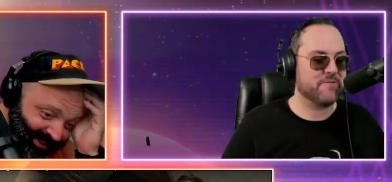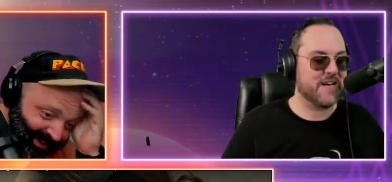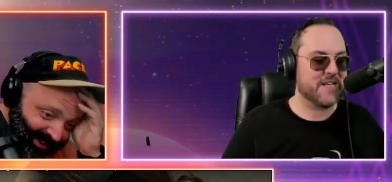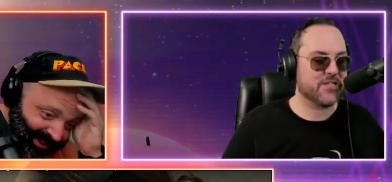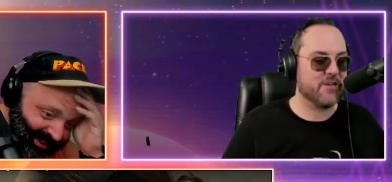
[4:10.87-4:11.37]
Speaker 1: over
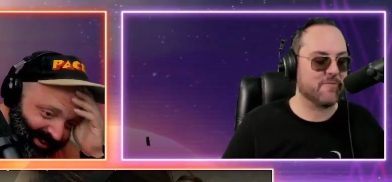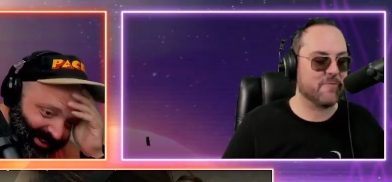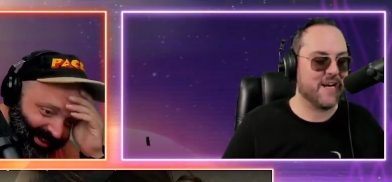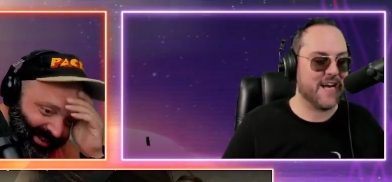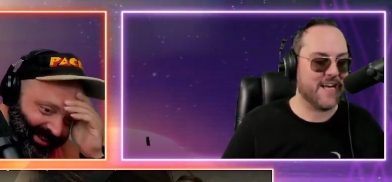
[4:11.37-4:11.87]
my head, and
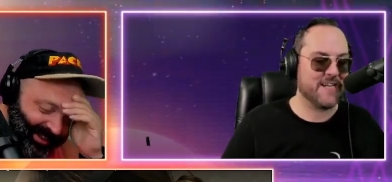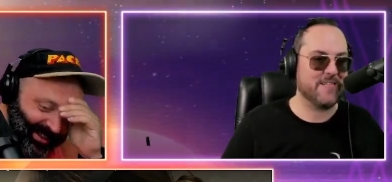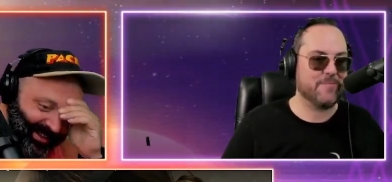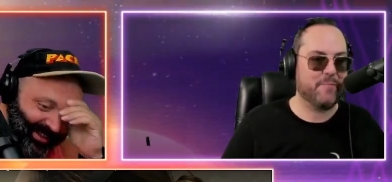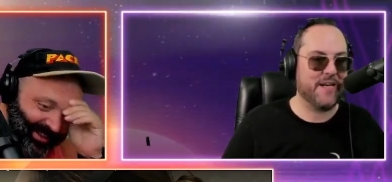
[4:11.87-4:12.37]
yes. he's
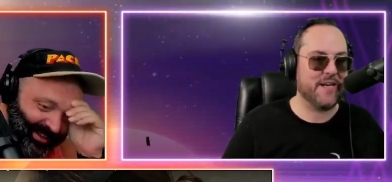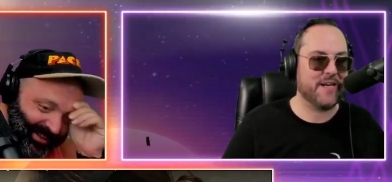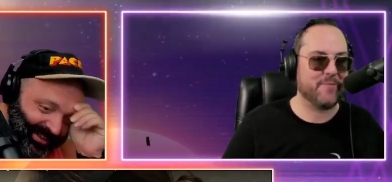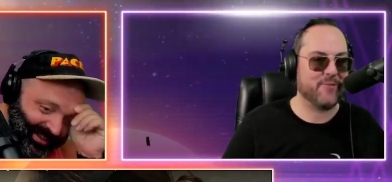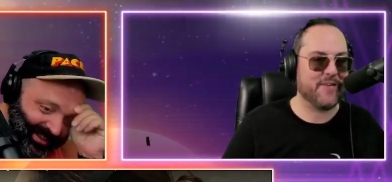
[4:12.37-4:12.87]
beating me with a
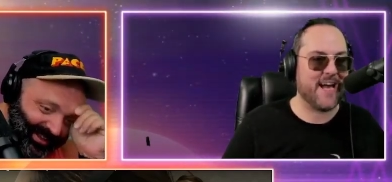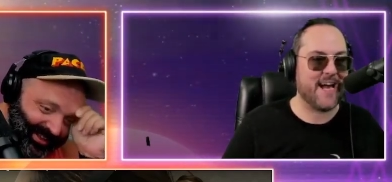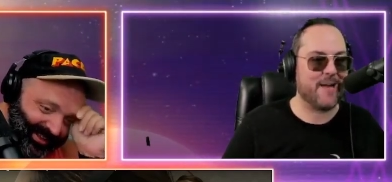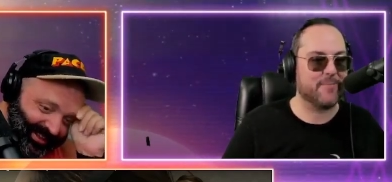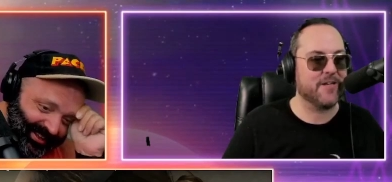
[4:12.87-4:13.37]
hammer.
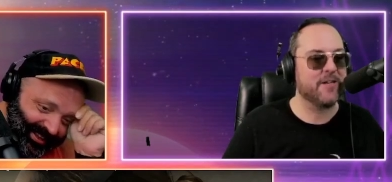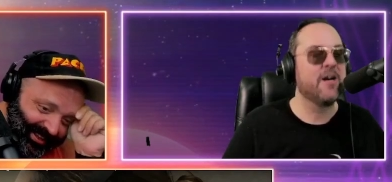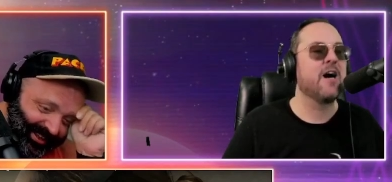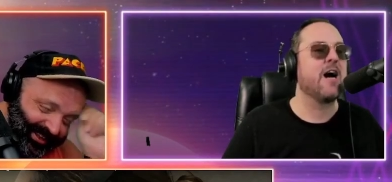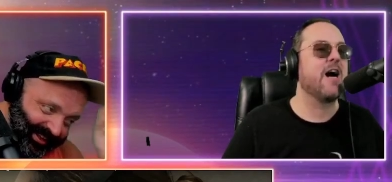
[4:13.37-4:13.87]
Yes, I
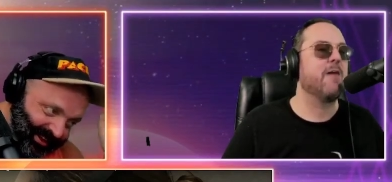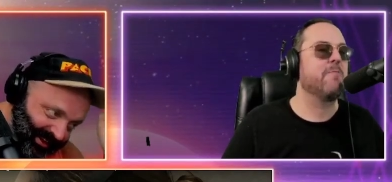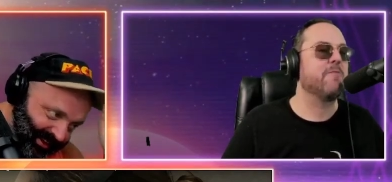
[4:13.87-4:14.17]
am very